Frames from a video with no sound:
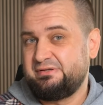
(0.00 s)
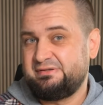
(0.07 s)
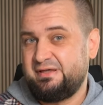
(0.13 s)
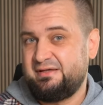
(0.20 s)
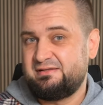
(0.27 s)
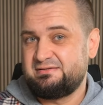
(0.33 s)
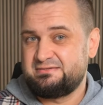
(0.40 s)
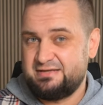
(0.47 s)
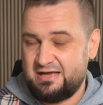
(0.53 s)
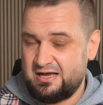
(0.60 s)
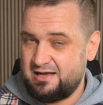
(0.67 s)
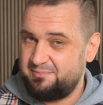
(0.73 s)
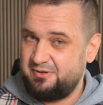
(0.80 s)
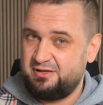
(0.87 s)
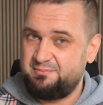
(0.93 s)
details
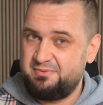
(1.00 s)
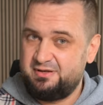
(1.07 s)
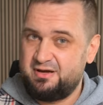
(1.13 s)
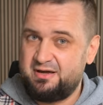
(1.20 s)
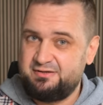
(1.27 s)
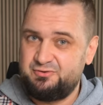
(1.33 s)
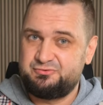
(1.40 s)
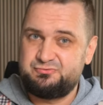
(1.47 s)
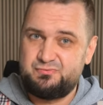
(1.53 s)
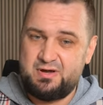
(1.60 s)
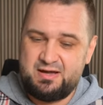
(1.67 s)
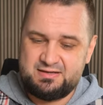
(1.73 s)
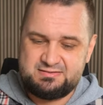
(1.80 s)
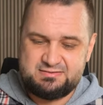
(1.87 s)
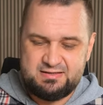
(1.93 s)
happening behind your
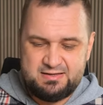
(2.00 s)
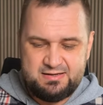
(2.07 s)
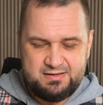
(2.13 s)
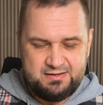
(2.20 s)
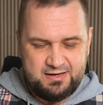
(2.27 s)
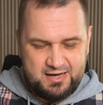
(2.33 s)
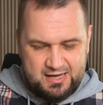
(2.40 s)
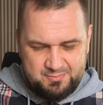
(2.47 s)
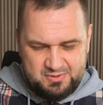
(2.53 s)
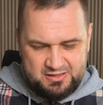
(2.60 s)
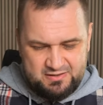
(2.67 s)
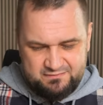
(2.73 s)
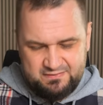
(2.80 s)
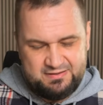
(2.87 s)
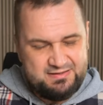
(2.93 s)
tracks, I
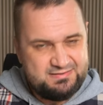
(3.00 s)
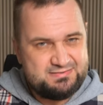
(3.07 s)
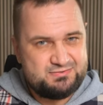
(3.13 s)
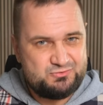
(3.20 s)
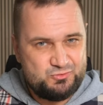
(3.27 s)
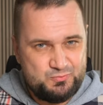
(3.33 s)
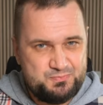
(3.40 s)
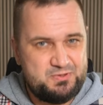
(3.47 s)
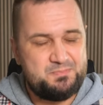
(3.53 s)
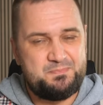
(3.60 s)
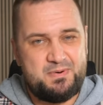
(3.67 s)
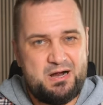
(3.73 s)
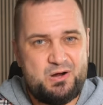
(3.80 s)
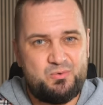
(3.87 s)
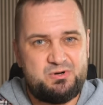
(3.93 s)
believe its
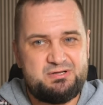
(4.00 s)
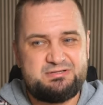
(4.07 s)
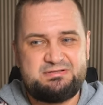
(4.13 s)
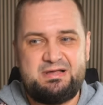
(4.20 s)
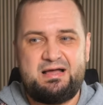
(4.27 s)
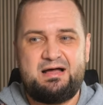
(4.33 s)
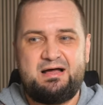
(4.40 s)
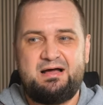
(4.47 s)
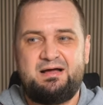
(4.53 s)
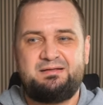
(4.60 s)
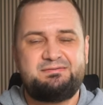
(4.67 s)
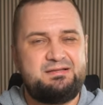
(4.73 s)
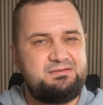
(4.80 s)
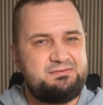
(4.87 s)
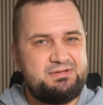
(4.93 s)
superpowers are uh,
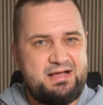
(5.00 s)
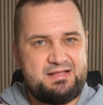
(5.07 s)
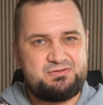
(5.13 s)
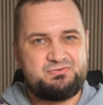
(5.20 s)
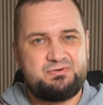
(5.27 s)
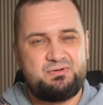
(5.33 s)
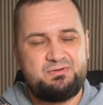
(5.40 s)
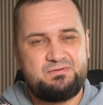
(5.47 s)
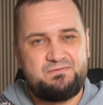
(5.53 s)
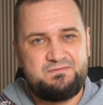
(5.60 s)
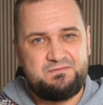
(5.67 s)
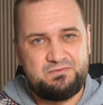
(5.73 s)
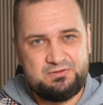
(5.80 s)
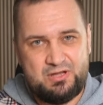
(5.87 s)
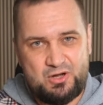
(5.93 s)
the natural
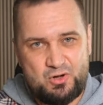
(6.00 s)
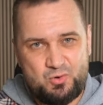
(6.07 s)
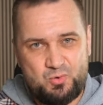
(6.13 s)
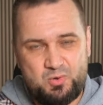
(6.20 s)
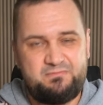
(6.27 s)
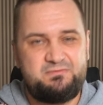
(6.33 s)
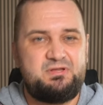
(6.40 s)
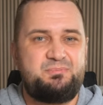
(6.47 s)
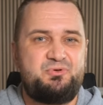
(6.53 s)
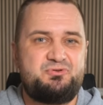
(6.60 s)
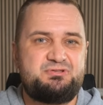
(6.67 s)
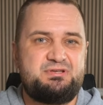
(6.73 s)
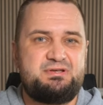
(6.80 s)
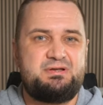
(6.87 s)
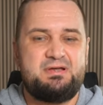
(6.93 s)
flow of the
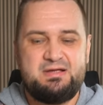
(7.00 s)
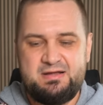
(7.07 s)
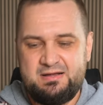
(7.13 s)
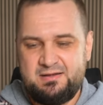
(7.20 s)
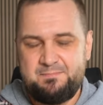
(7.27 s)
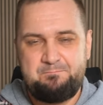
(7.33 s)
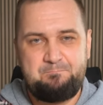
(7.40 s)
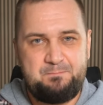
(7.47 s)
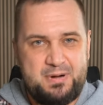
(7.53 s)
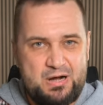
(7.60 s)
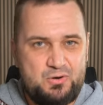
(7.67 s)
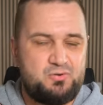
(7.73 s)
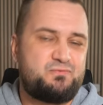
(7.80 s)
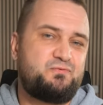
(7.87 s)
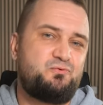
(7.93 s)
music,
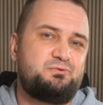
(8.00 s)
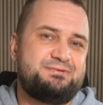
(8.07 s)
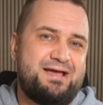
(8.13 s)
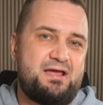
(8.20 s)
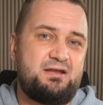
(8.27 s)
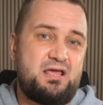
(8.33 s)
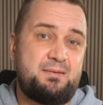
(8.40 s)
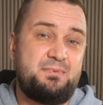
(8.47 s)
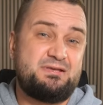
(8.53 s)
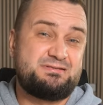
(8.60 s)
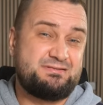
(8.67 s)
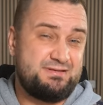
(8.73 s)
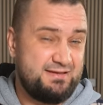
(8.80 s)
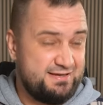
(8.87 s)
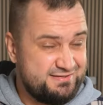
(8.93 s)
powerful
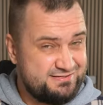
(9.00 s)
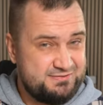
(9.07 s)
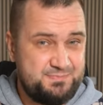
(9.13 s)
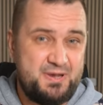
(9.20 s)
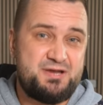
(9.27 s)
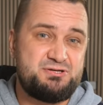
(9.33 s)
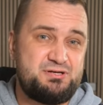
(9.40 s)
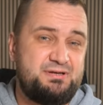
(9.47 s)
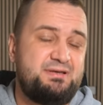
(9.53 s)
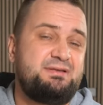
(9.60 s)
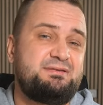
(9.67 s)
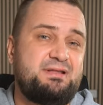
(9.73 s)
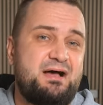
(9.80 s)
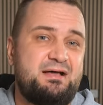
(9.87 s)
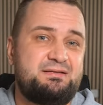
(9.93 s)
dynamics, especially
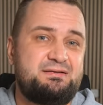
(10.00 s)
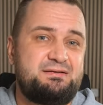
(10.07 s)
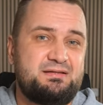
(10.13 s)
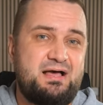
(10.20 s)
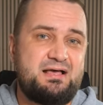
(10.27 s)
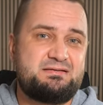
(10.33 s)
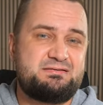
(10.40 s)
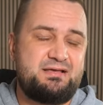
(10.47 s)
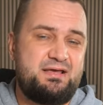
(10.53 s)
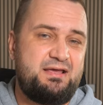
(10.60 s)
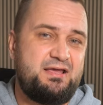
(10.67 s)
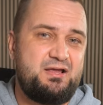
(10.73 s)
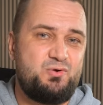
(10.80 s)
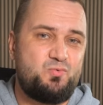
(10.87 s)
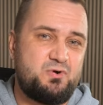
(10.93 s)
in that Class
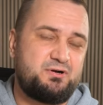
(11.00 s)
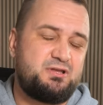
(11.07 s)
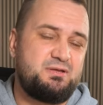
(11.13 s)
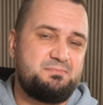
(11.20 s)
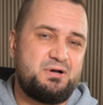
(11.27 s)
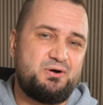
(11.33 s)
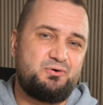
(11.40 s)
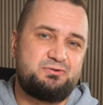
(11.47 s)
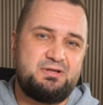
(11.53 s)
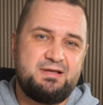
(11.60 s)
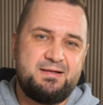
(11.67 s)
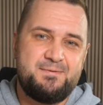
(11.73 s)
A working mode.